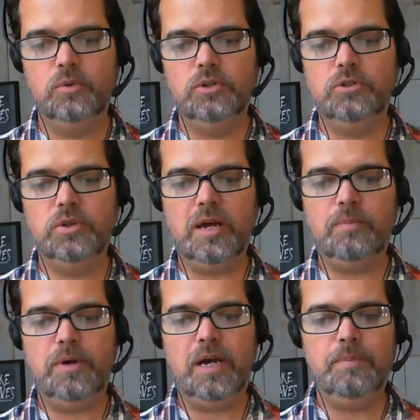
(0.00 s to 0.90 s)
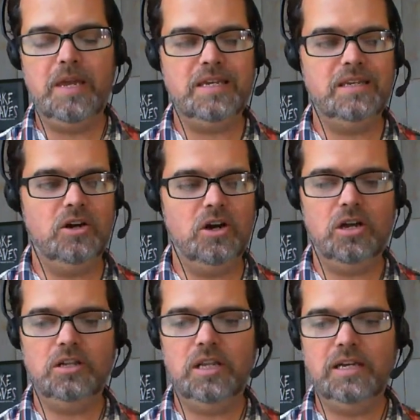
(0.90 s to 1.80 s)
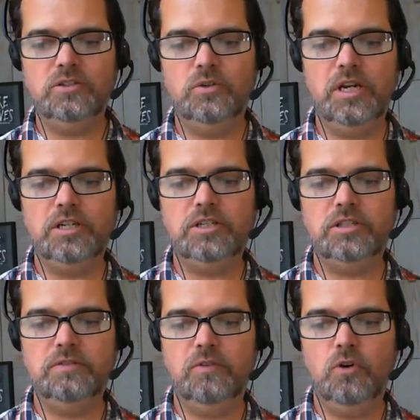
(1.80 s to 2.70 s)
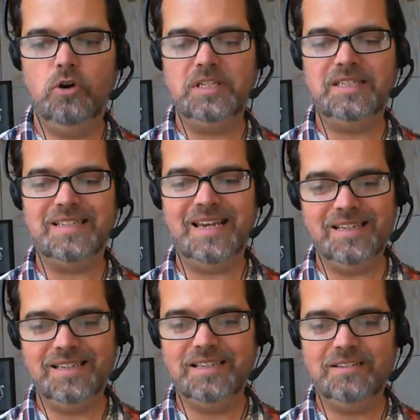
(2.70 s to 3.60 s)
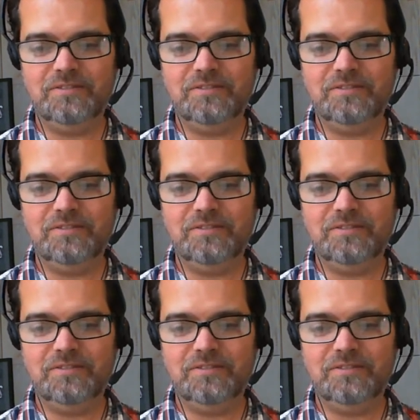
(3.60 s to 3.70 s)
We do that by making online donation forms as elegant,